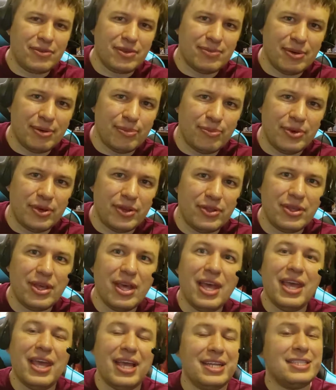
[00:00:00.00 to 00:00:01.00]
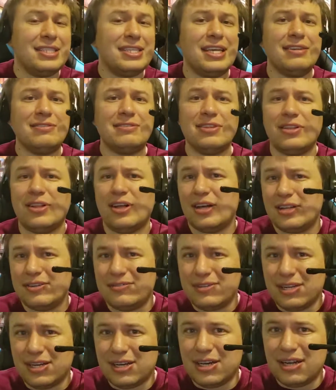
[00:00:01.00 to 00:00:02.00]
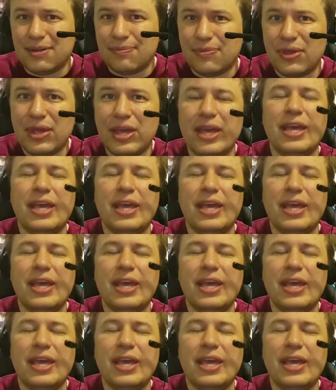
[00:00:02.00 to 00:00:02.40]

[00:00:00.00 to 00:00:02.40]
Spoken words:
come up with. It saves a lot of time.